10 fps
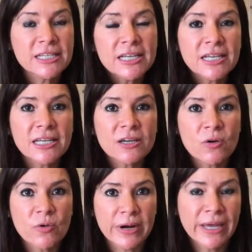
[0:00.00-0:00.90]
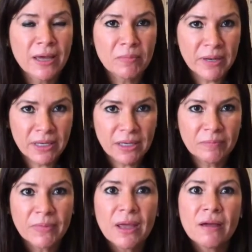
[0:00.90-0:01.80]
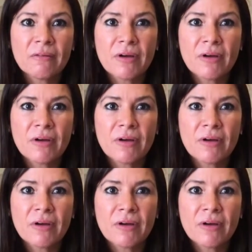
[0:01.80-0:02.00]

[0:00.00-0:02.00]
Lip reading: a city or a company.